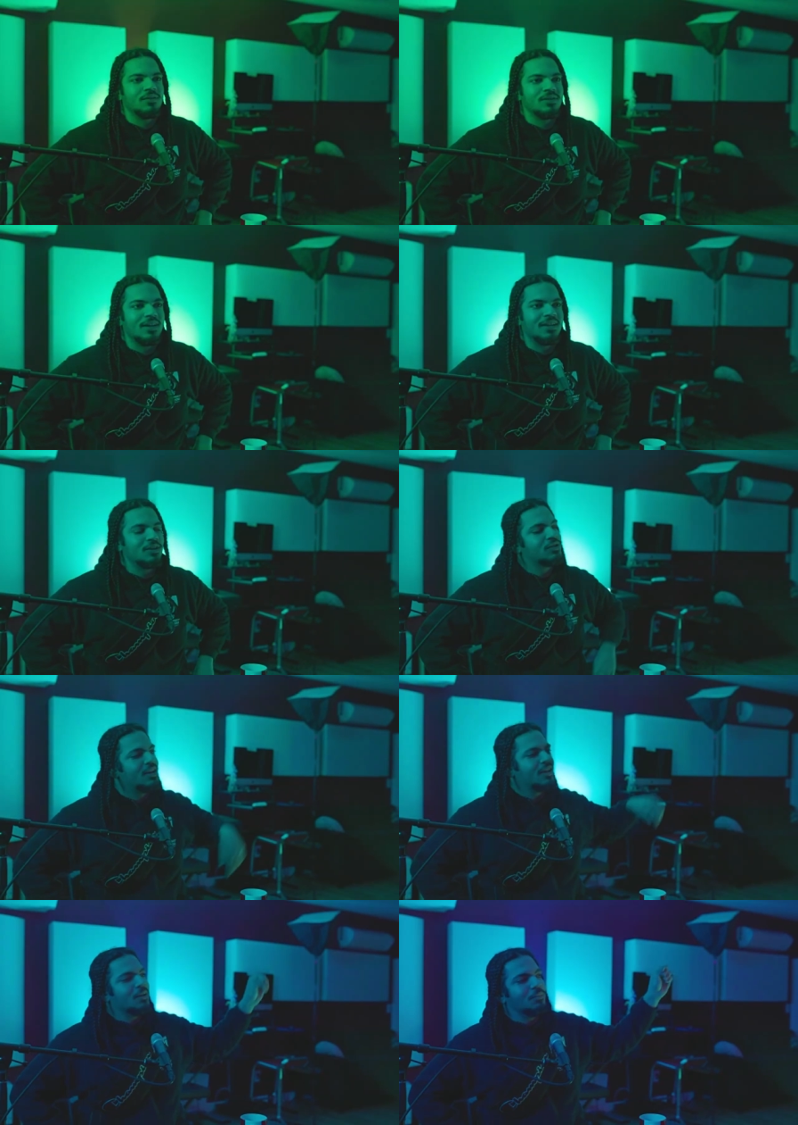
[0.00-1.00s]
It was like, "It is
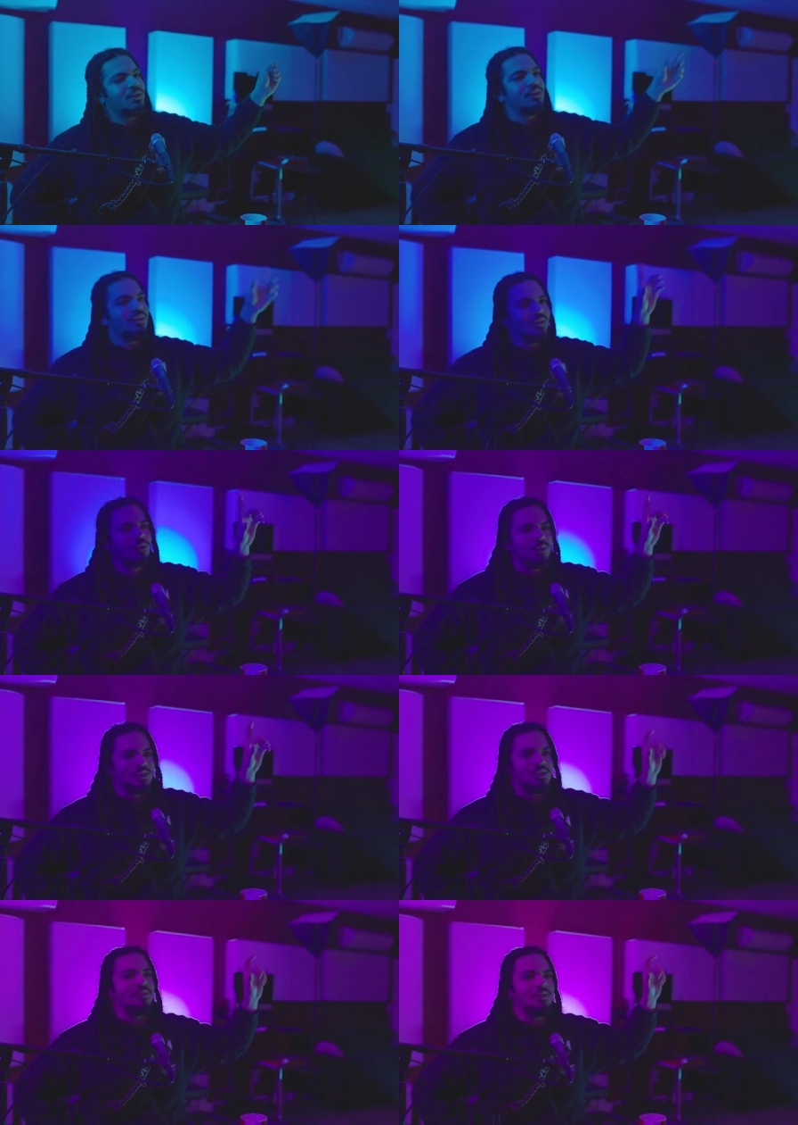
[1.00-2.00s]
completely legal in the
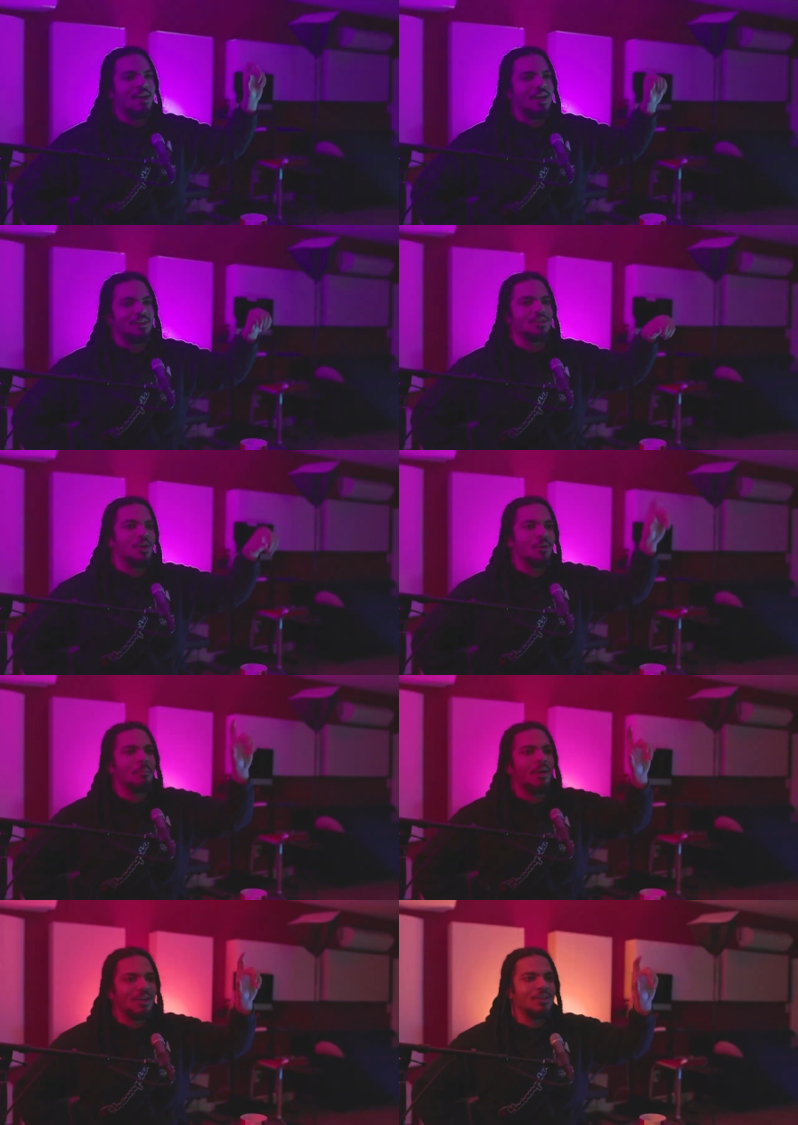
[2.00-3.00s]
state of Nevada to own a
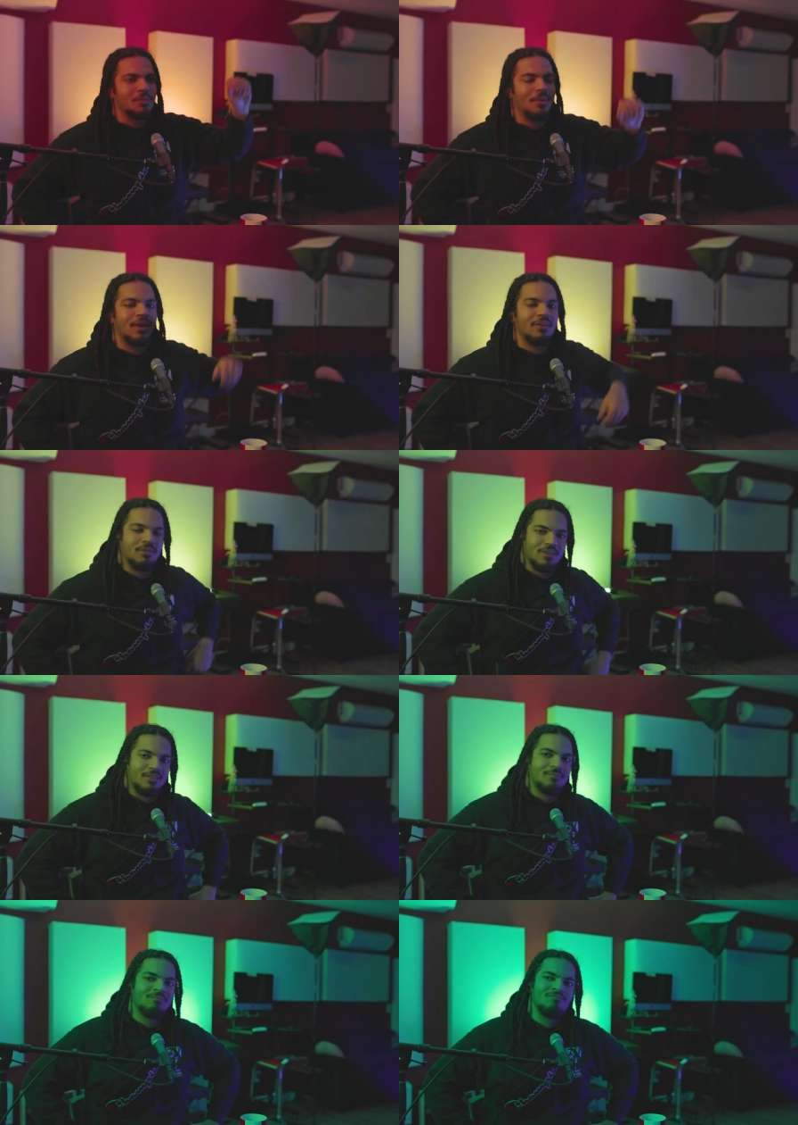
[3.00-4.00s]
monkey as a pet," and I was
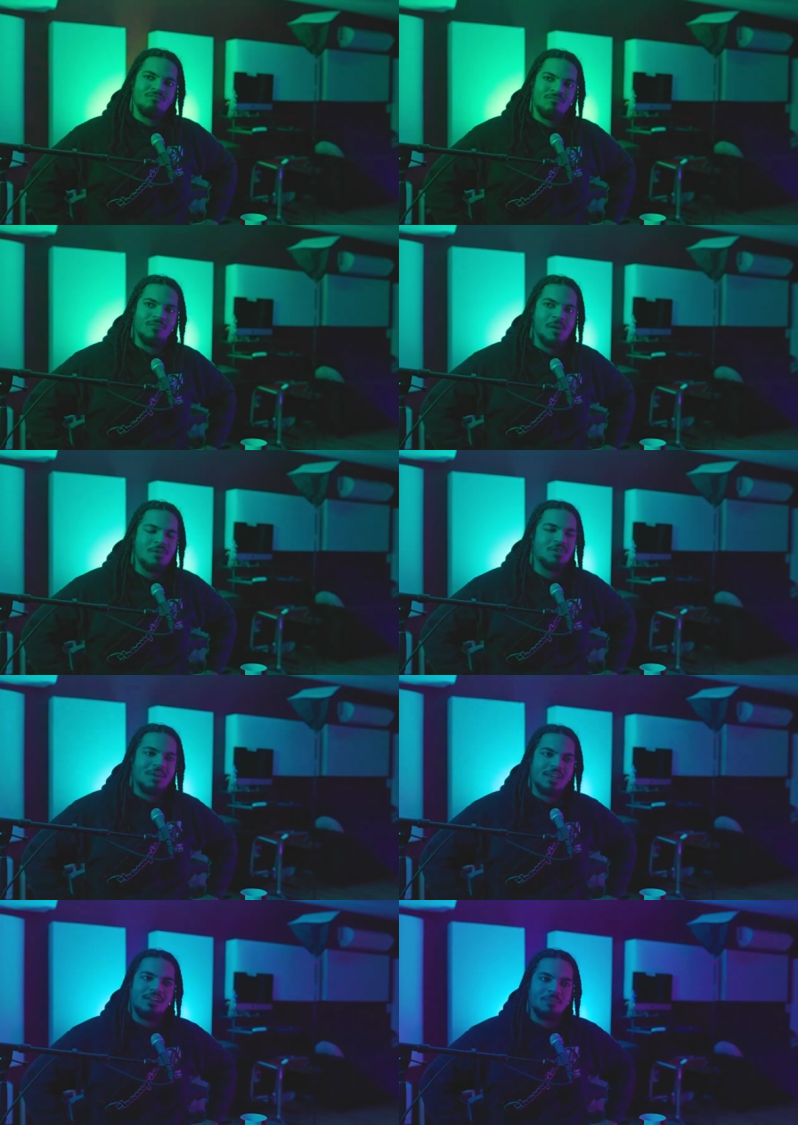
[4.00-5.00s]
like, "Hmm, how much hmm. a
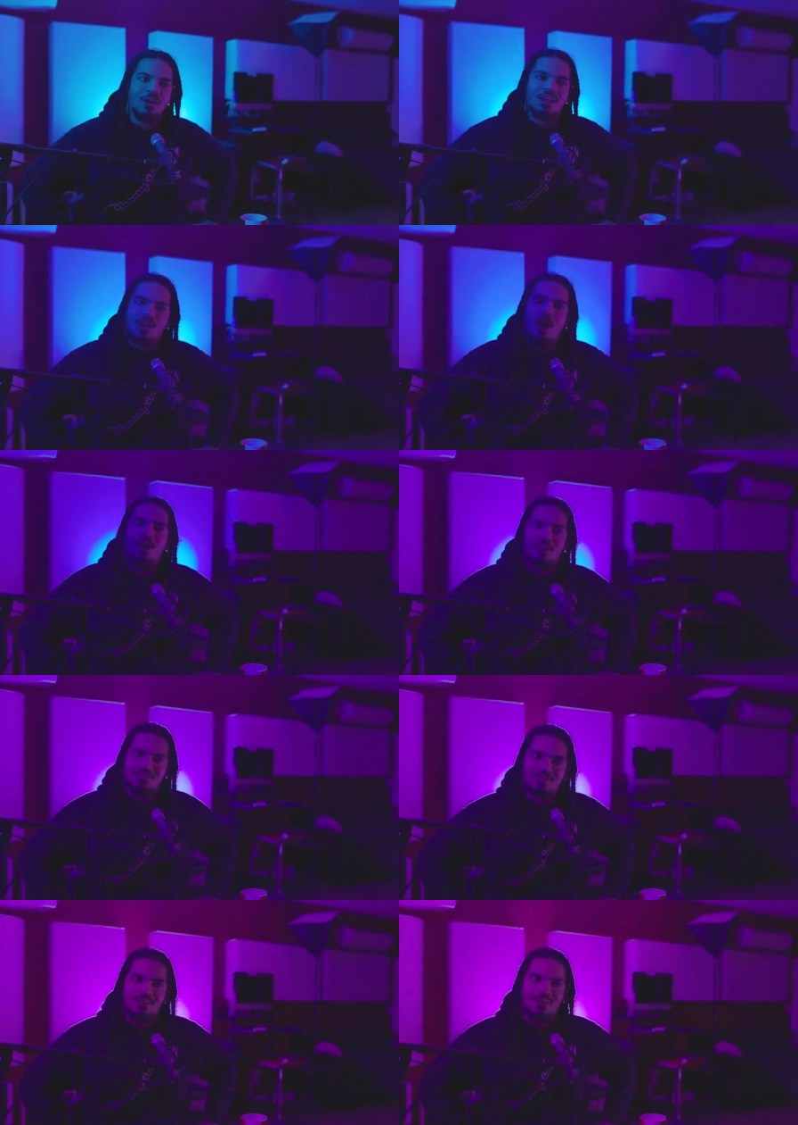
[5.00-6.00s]
monkey monkey
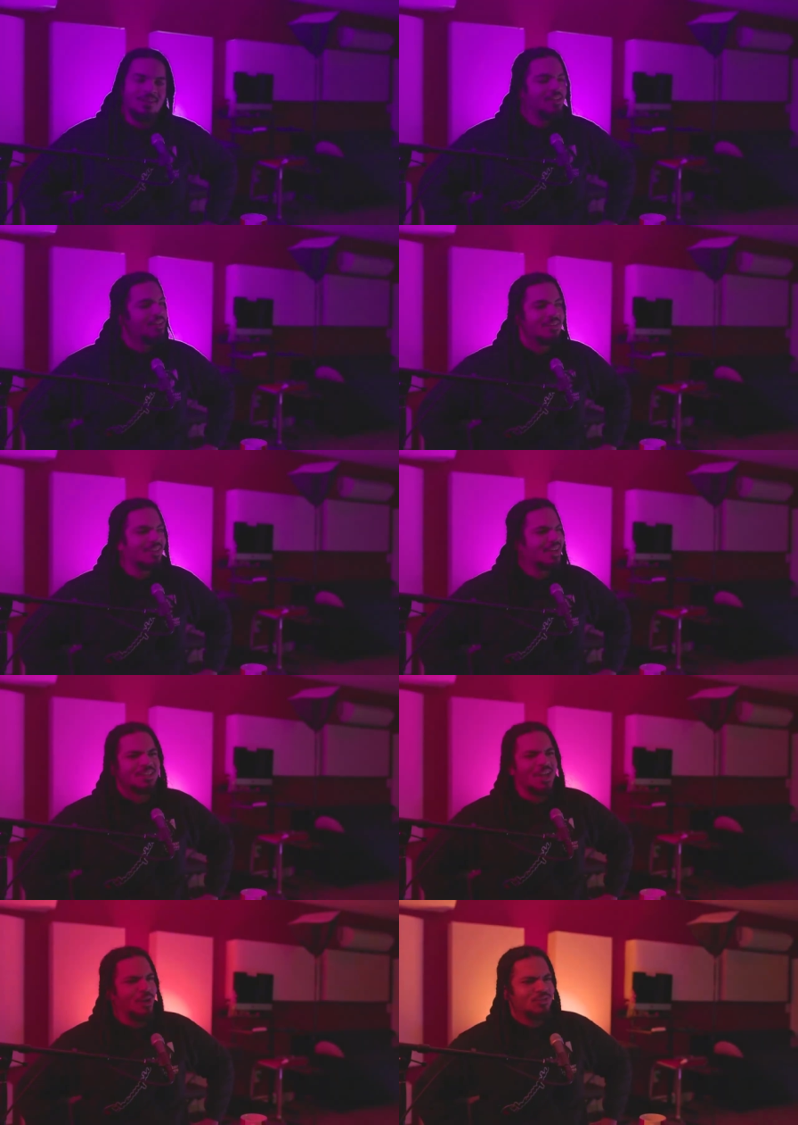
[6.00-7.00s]
cost?" You know, like a
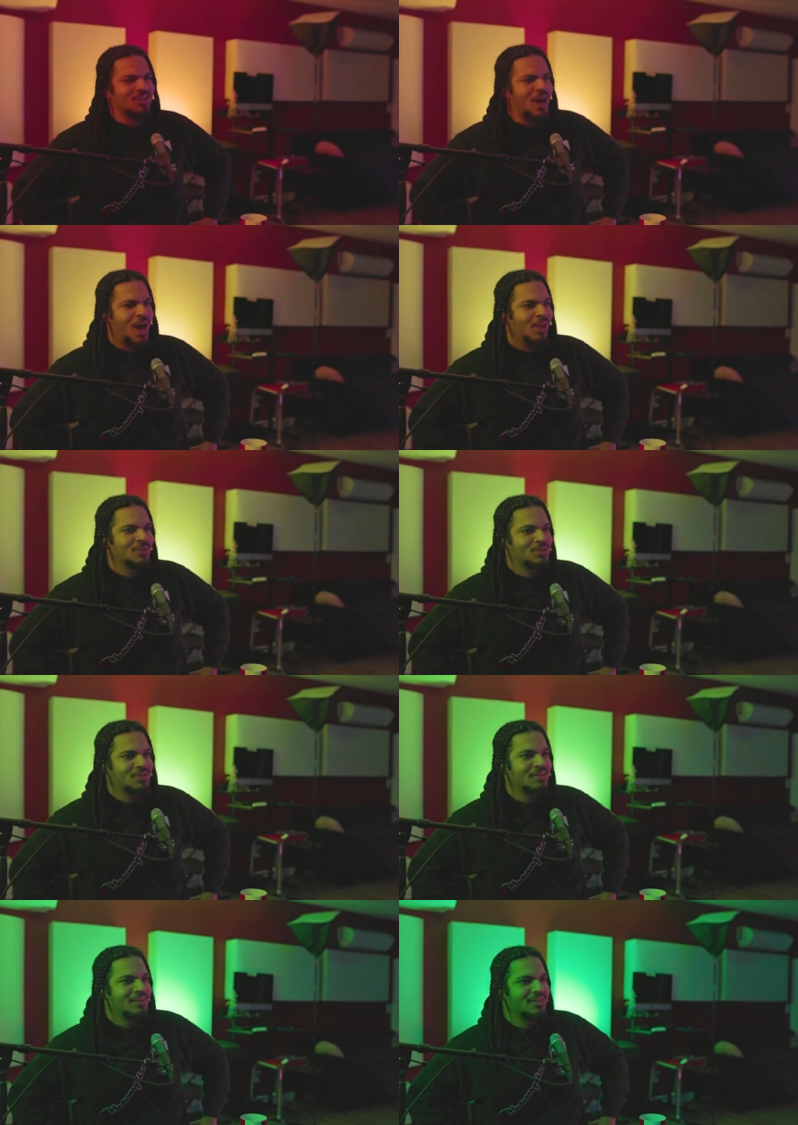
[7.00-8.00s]
thousand dollars.